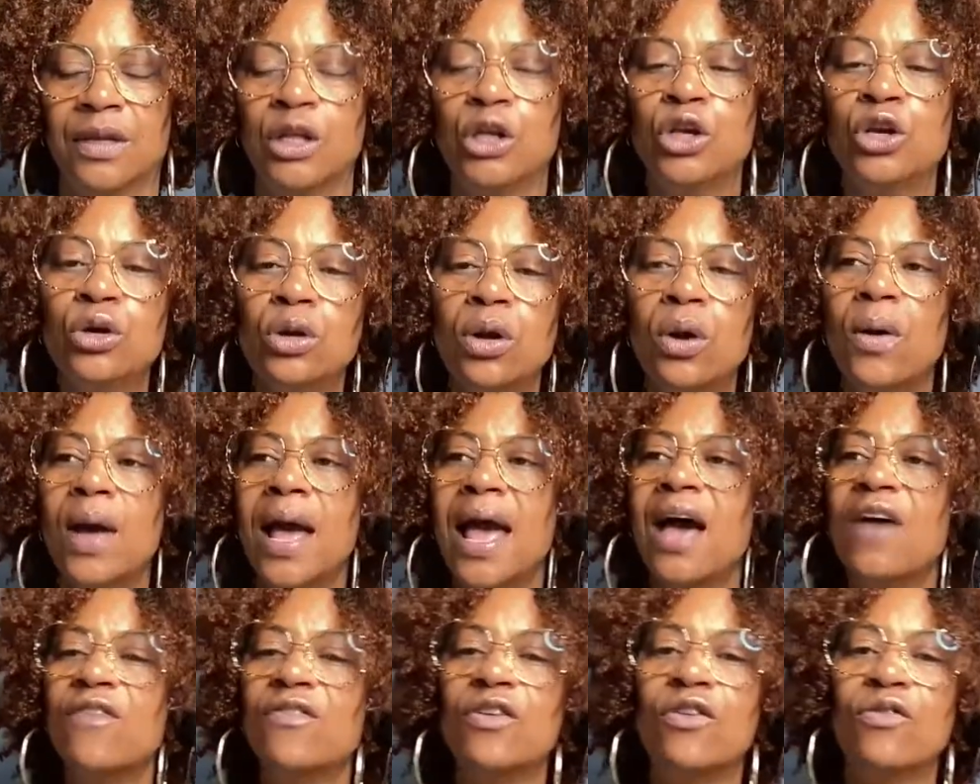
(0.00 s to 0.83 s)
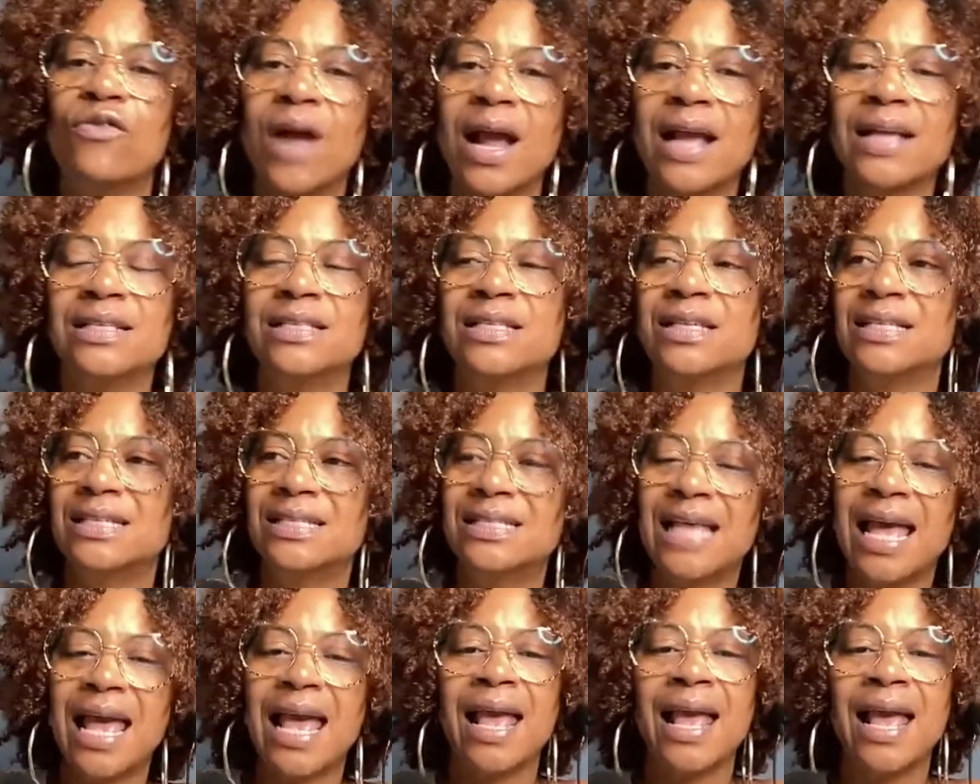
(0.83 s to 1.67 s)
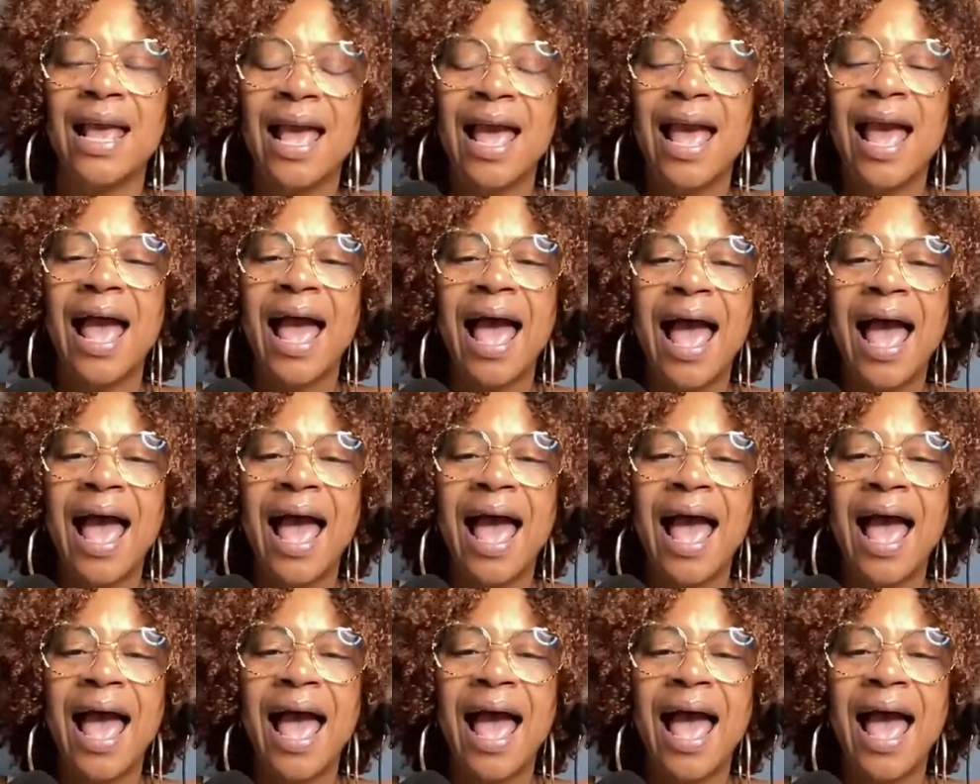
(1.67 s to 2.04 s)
You don't have a right to say